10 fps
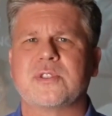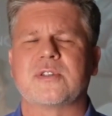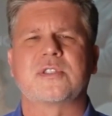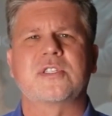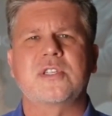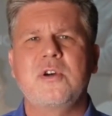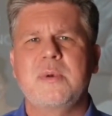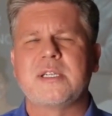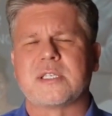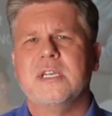There's so
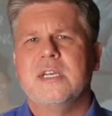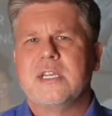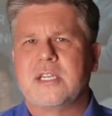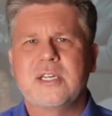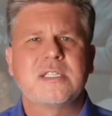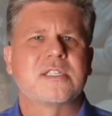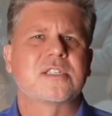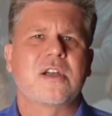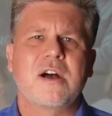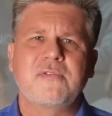much good
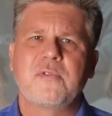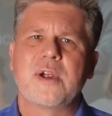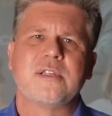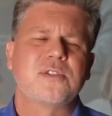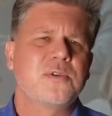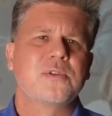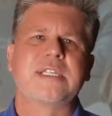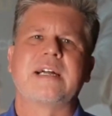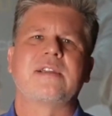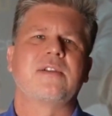software and tools
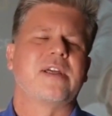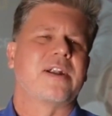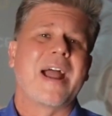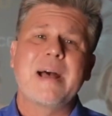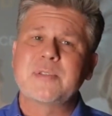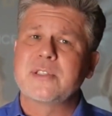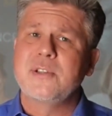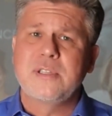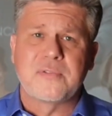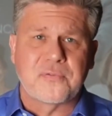out there that are
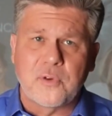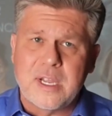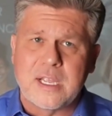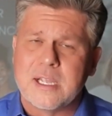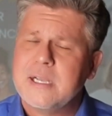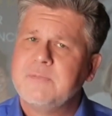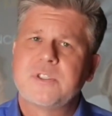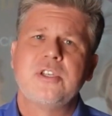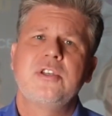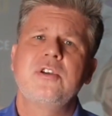absolutely free
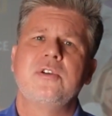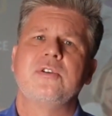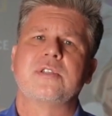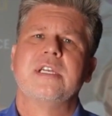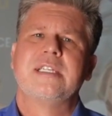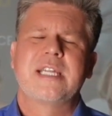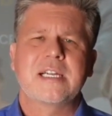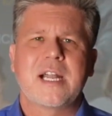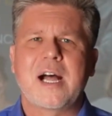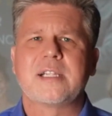to use.
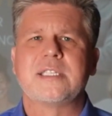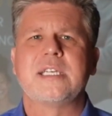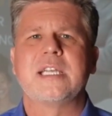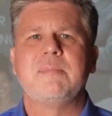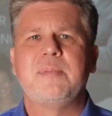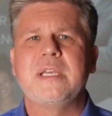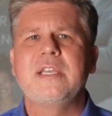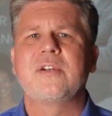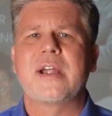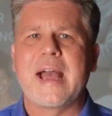Technology can be
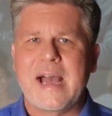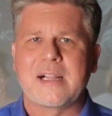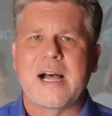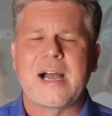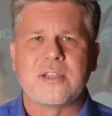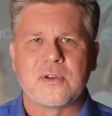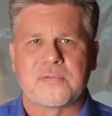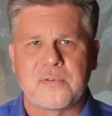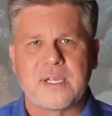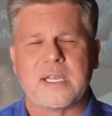your ally and your
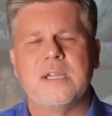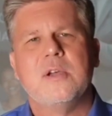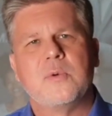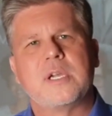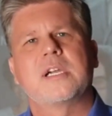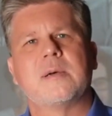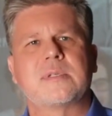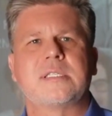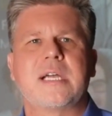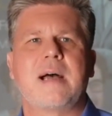friend when it comes
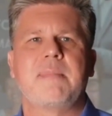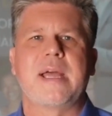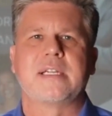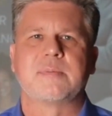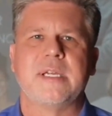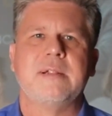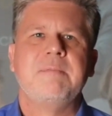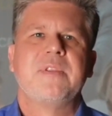to time management.